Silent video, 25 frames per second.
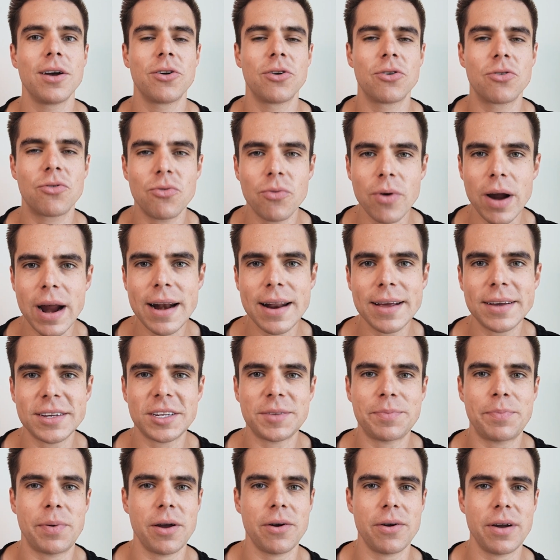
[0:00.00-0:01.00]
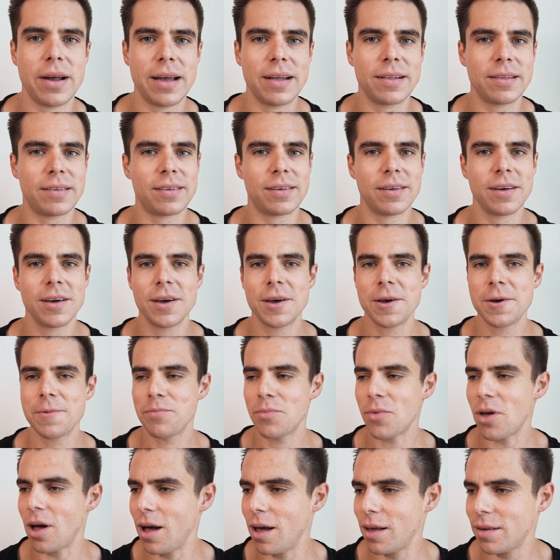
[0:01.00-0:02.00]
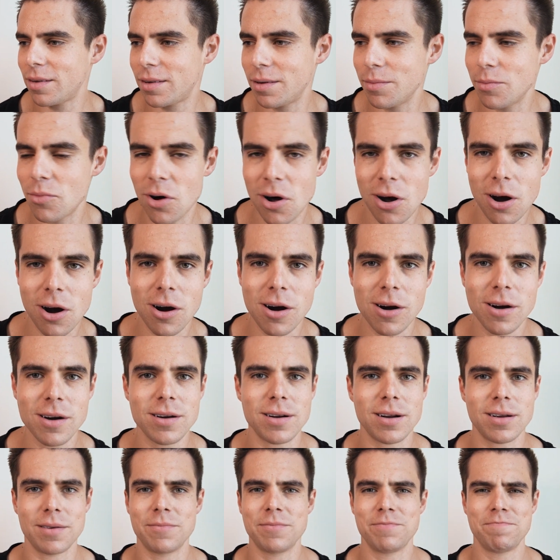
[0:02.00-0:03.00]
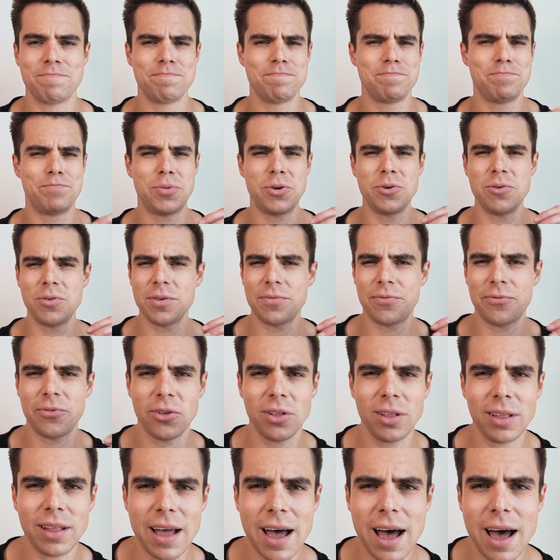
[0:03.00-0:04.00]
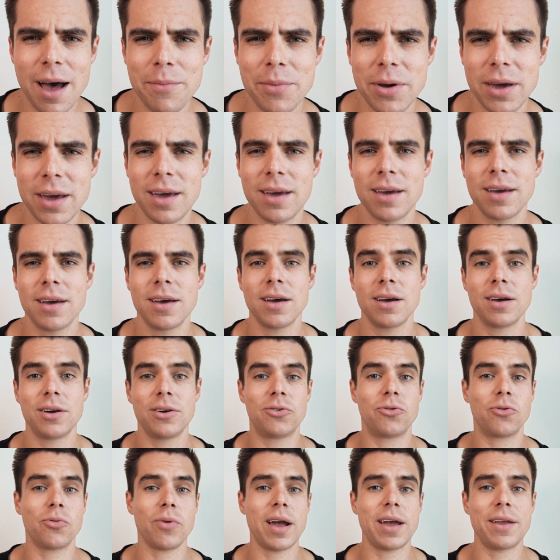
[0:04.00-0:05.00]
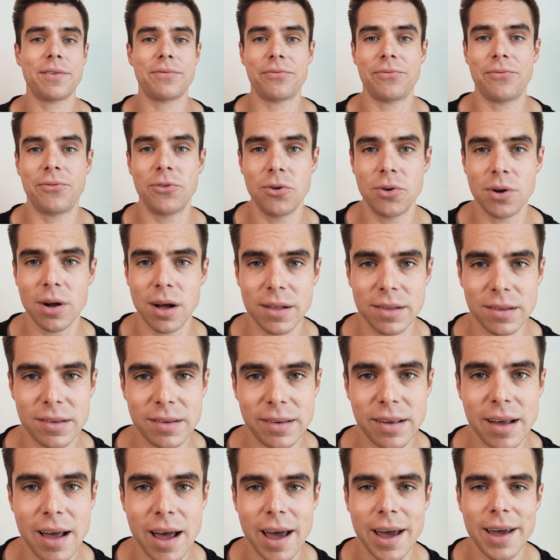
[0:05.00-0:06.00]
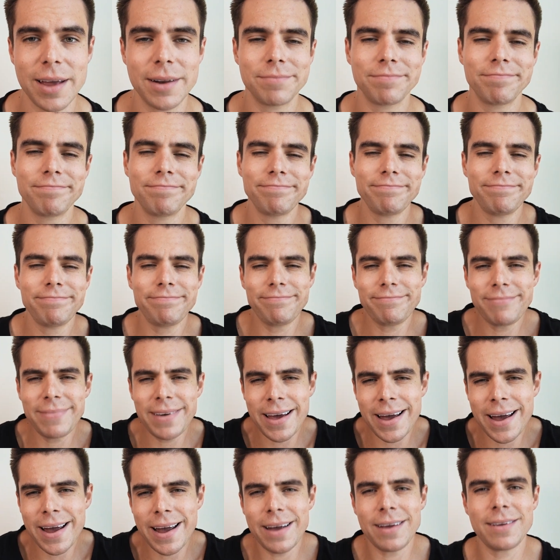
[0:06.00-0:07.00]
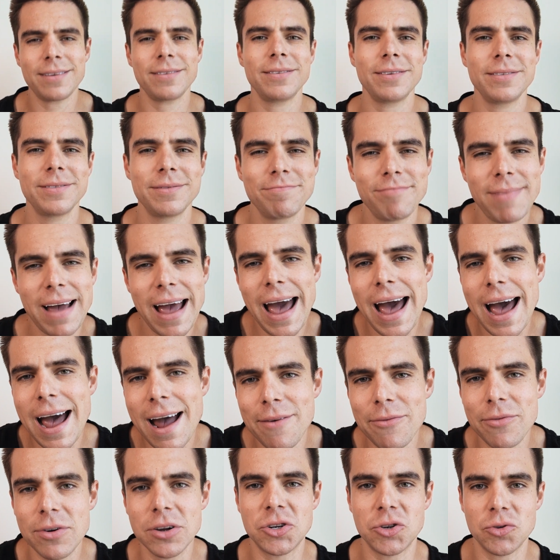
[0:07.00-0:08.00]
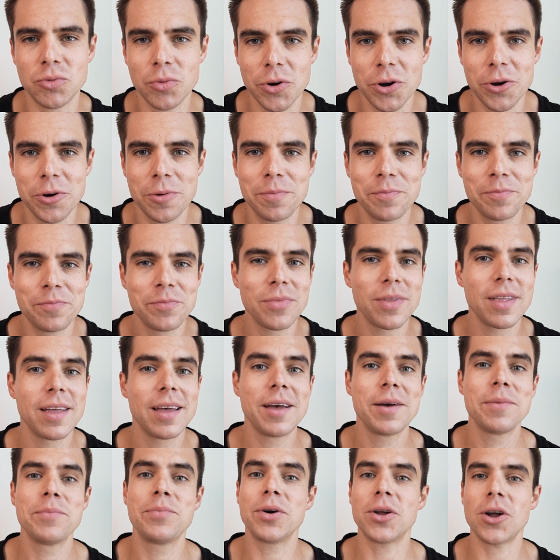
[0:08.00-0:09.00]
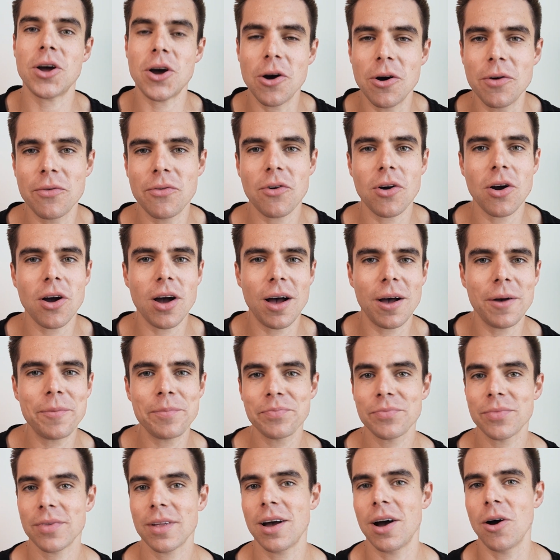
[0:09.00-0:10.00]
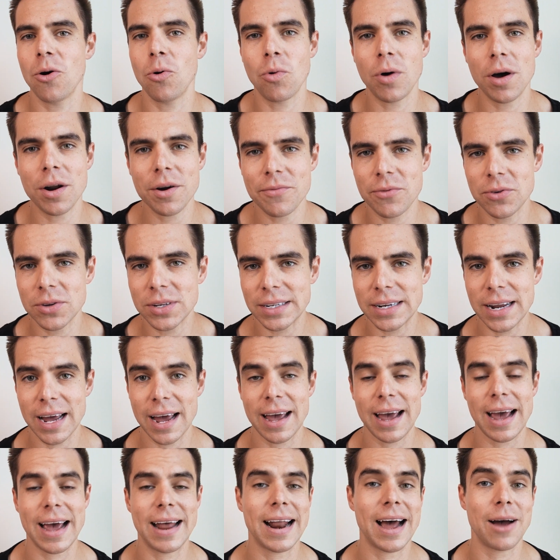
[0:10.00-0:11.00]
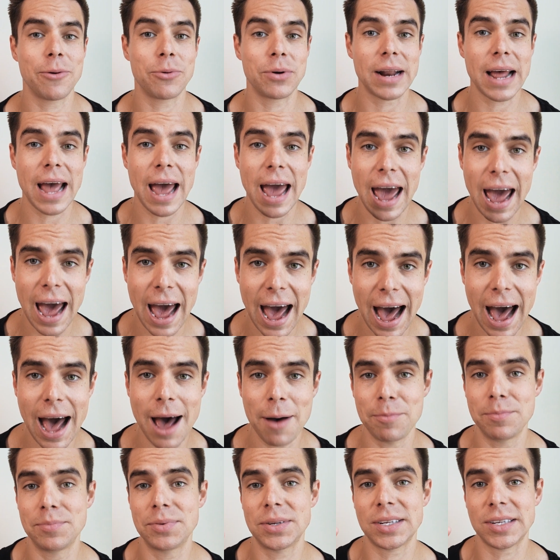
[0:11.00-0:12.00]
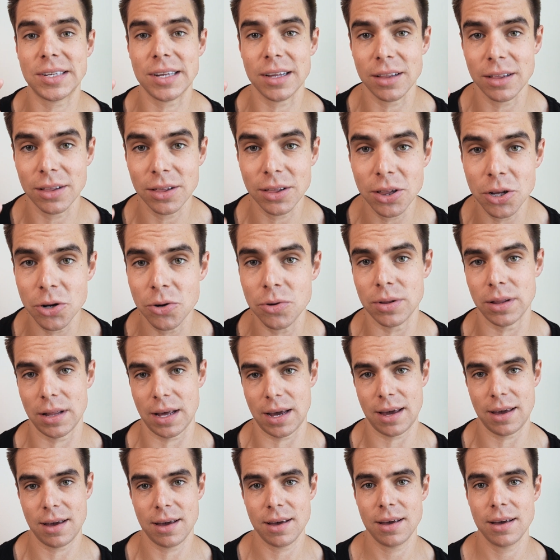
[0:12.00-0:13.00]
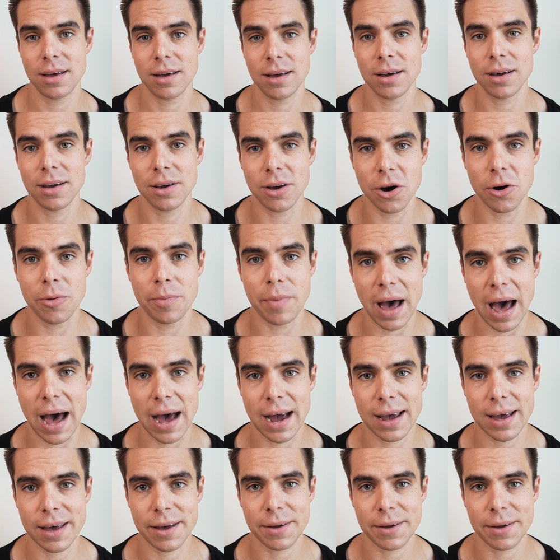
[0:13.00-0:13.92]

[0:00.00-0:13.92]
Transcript: great experience, awesome art, beautiful lobby, great food on site, average room, but overall, a wonderful stay, and I would absolutely go back.